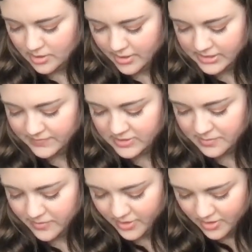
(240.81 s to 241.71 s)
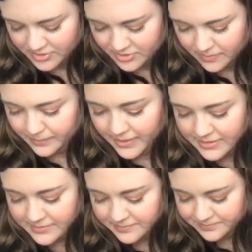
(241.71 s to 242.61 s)
it's visible there also,
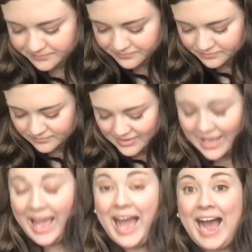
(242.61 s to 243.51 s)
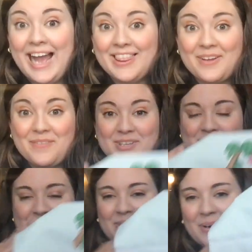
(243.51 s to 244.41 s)
but I love
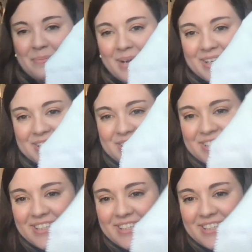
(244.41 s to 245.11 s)
this so much.